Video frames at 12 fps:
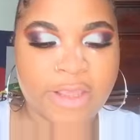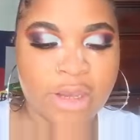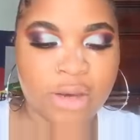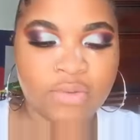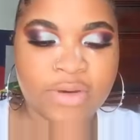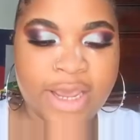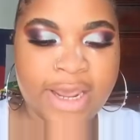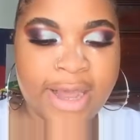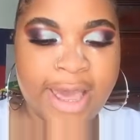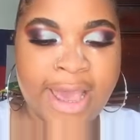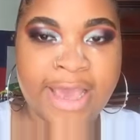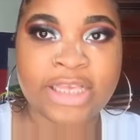now that
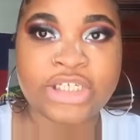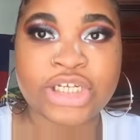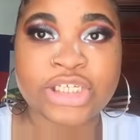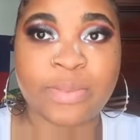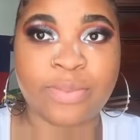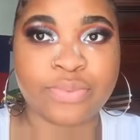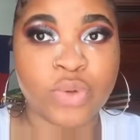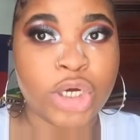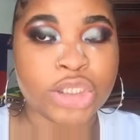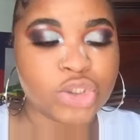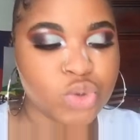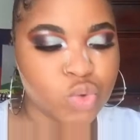I just
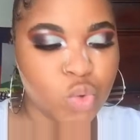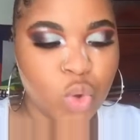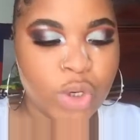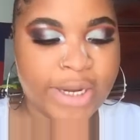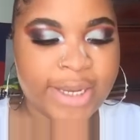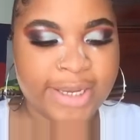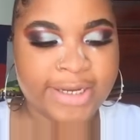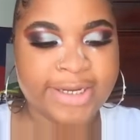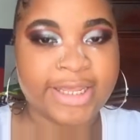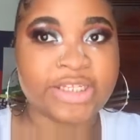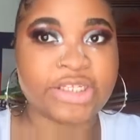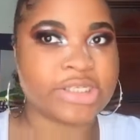bronze raw and
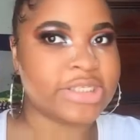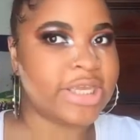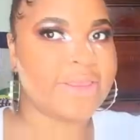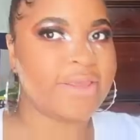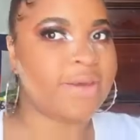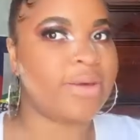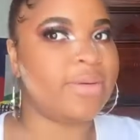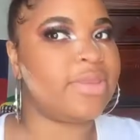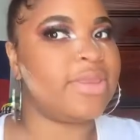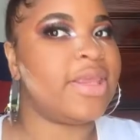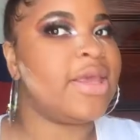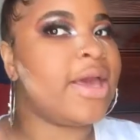then just the
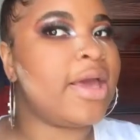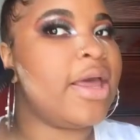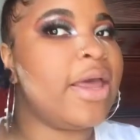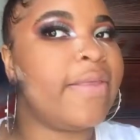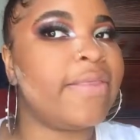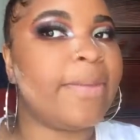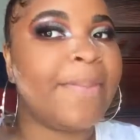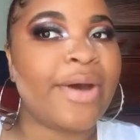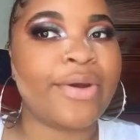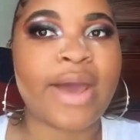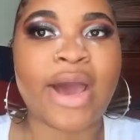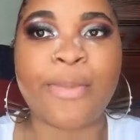
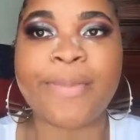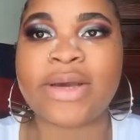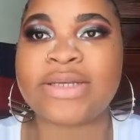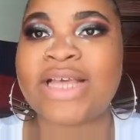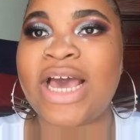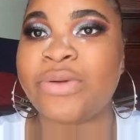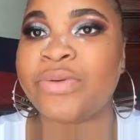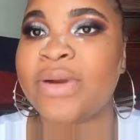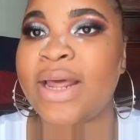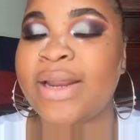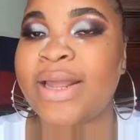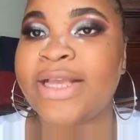powder out because I do
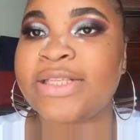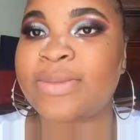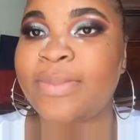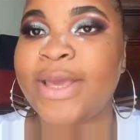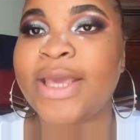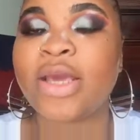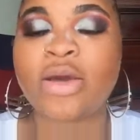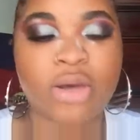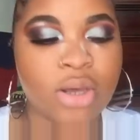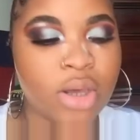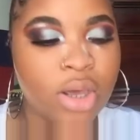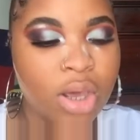not like to bake.
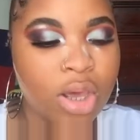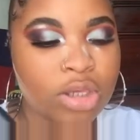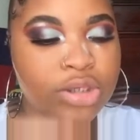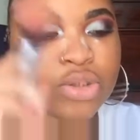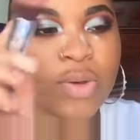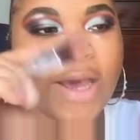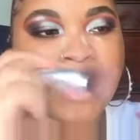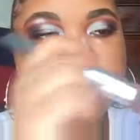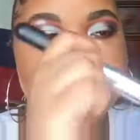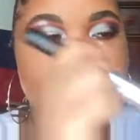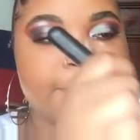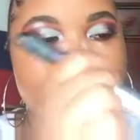So I
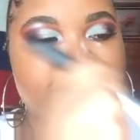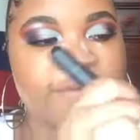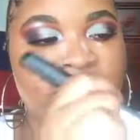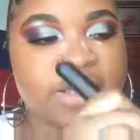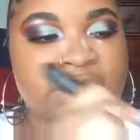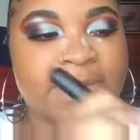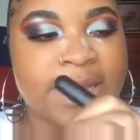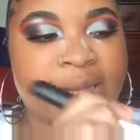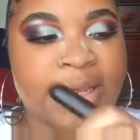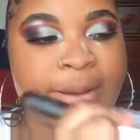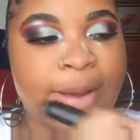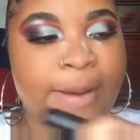use the Benefit
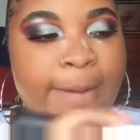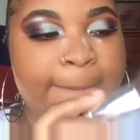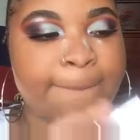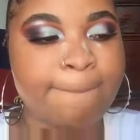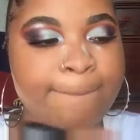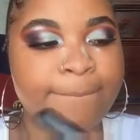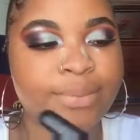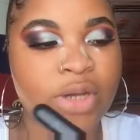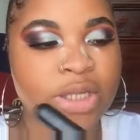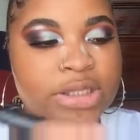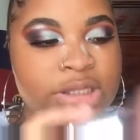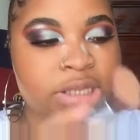Cosmetic
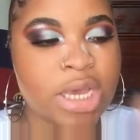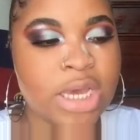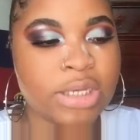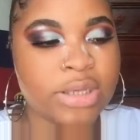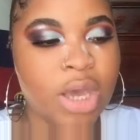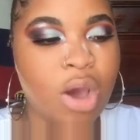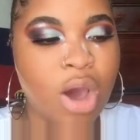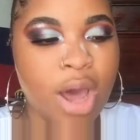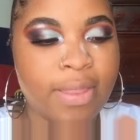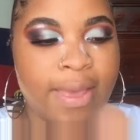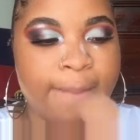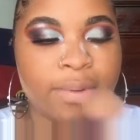bronzer,
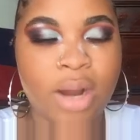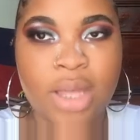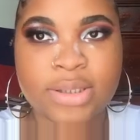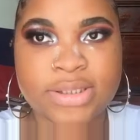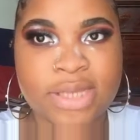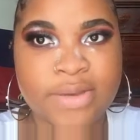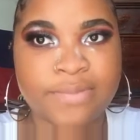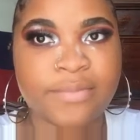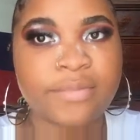Habla bronzer.